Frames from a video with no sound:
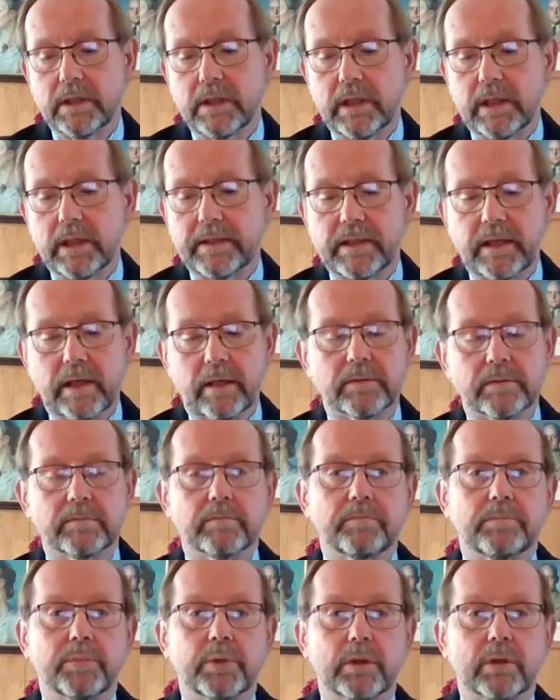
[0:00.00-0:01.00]
I doubt
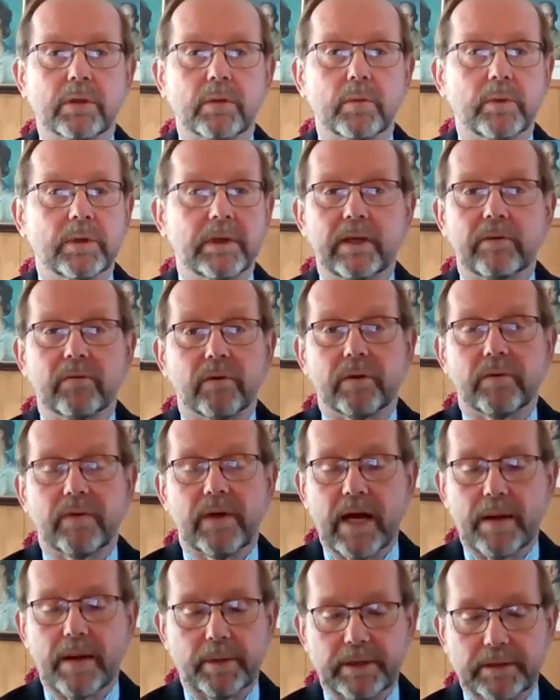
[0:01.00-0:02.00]
Booker would ever have
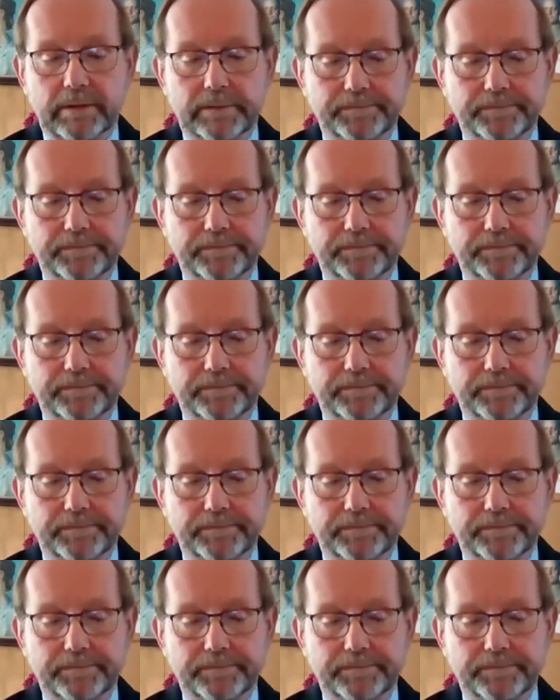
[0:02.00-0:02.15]
happened.